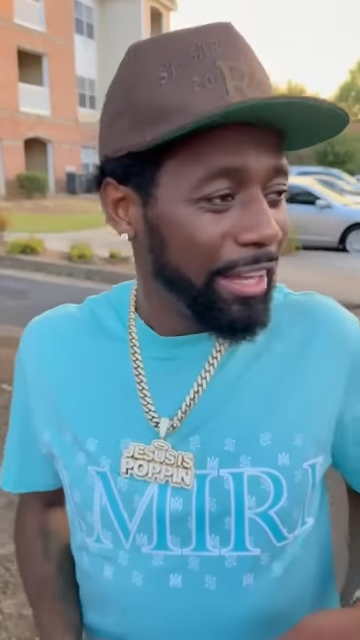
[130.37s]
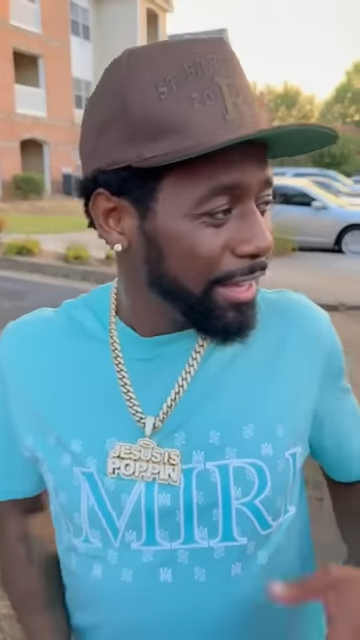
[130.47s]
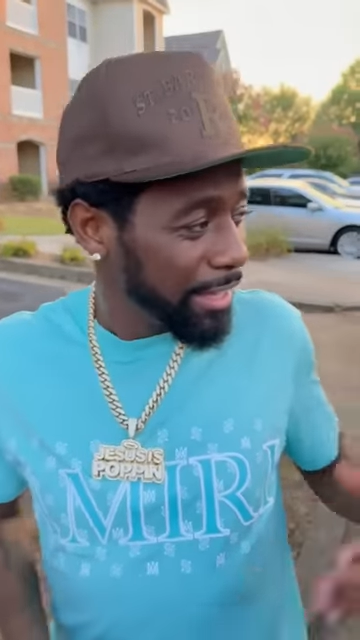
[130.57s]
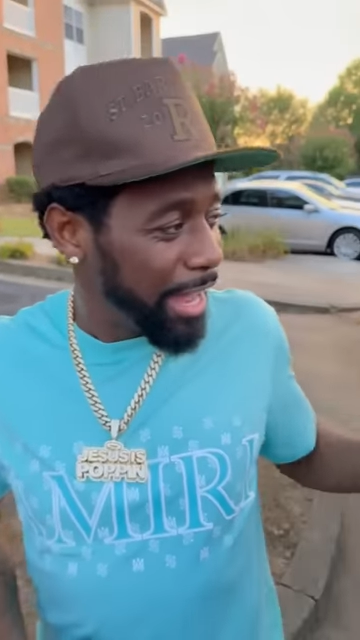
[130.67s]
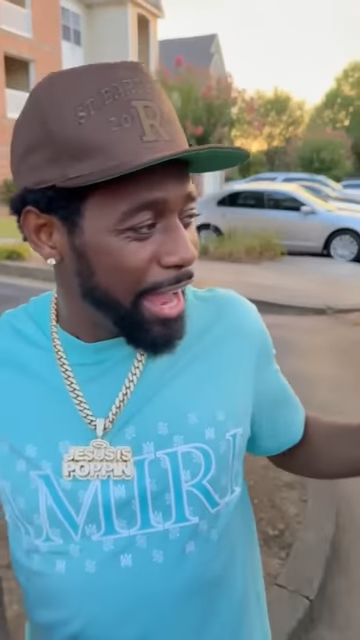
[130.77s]

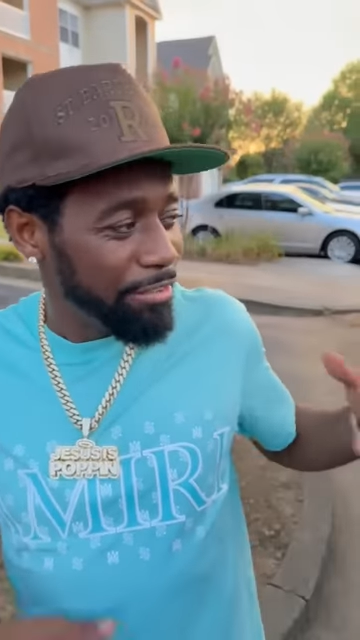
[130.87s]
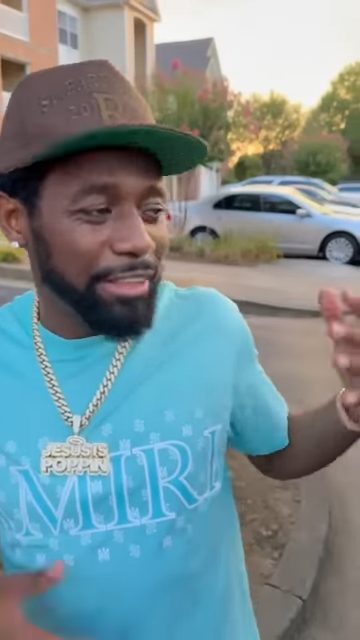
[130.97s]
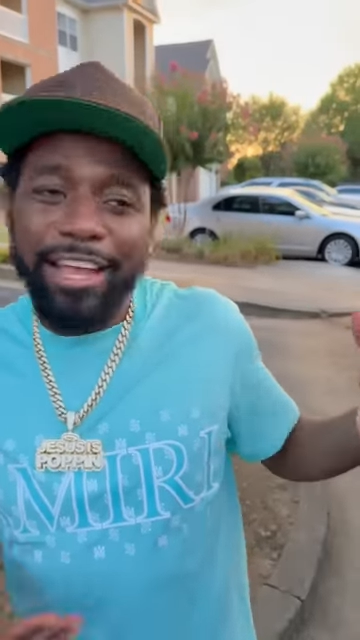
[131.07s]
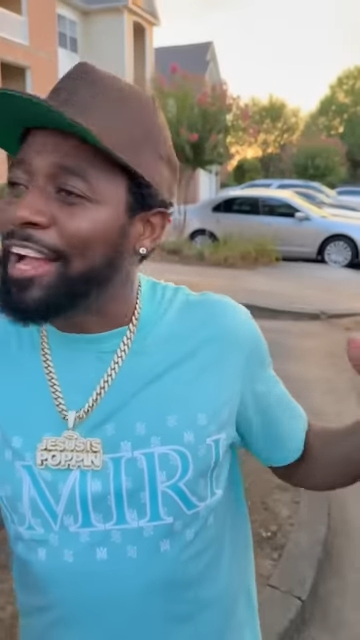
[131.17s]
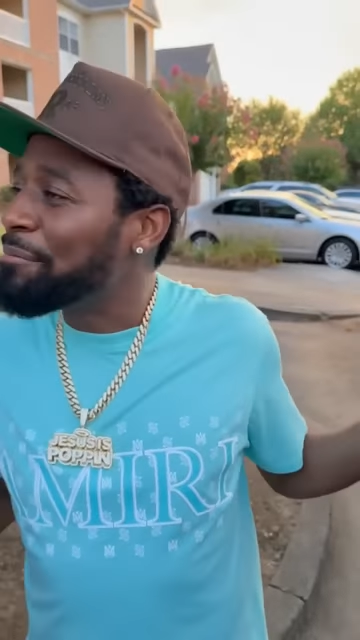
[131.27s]
yeah,
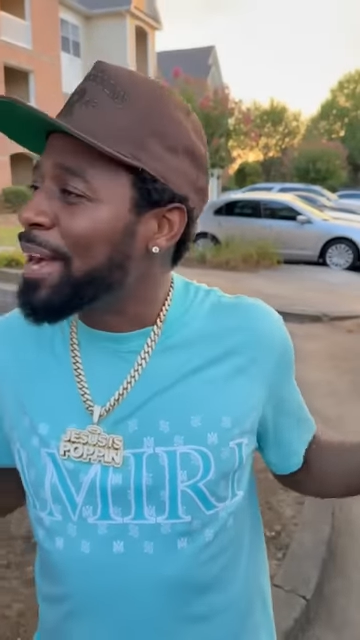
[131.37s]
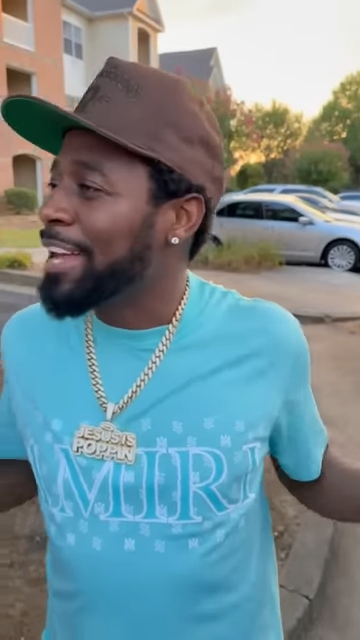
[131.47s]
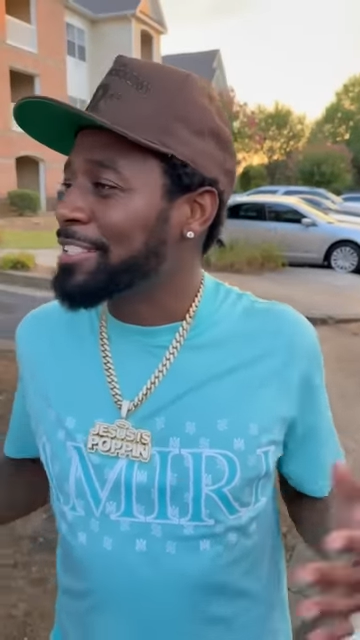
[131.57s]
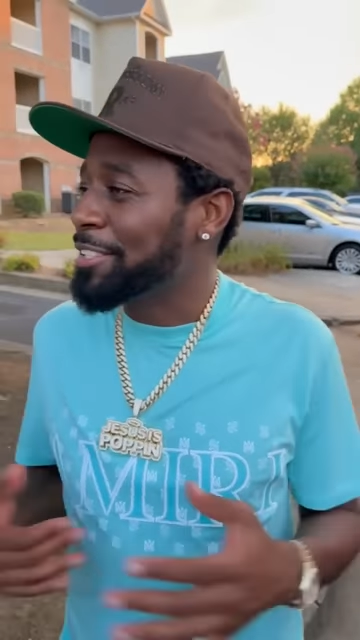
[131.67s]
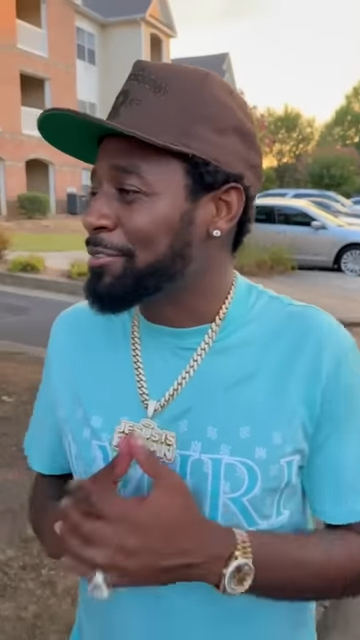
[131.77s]
everything I
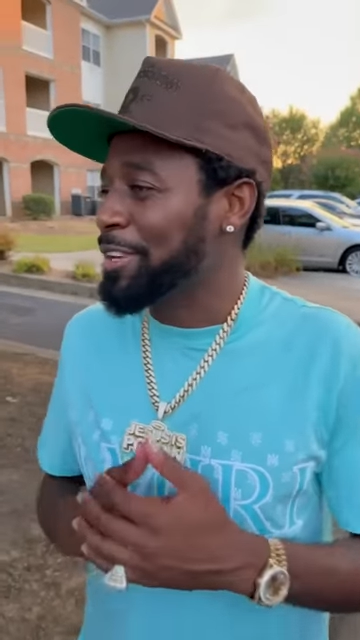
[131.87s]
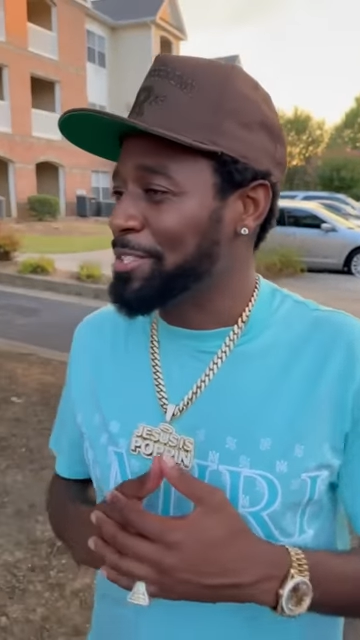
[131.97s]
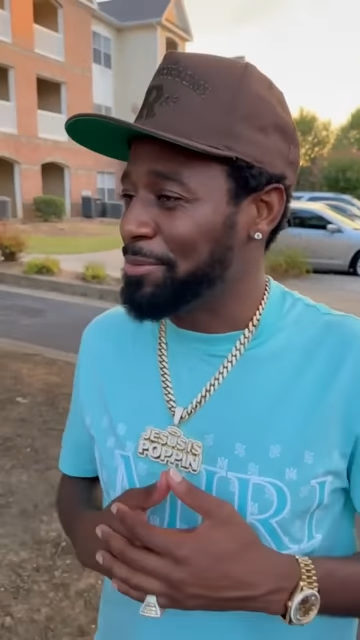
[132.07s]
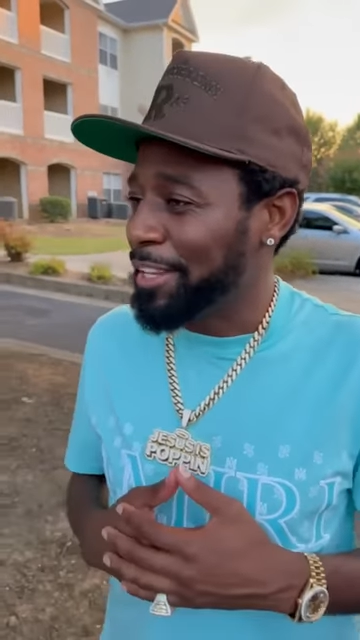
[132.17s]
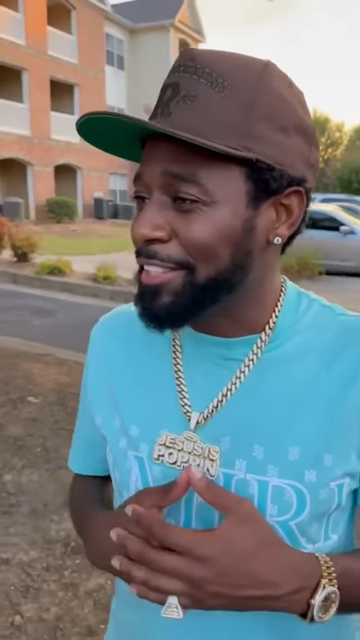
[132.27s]
buy is an
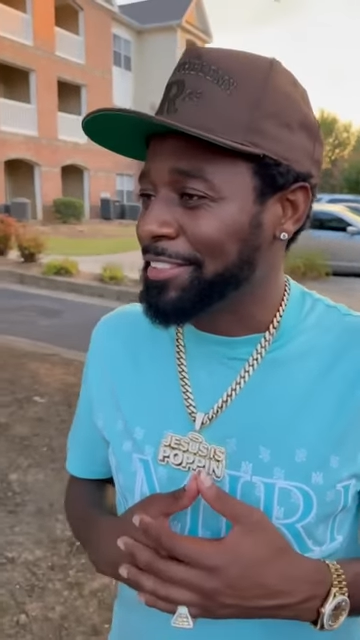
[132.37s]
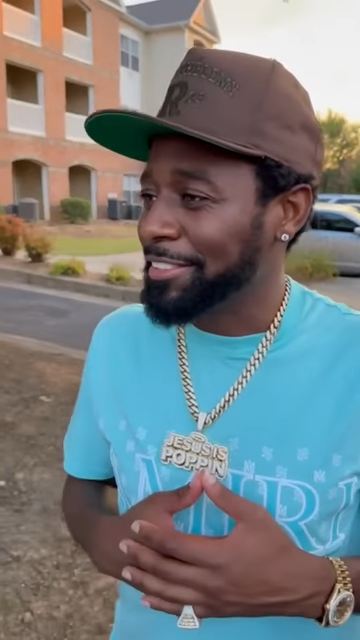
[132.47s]
investment.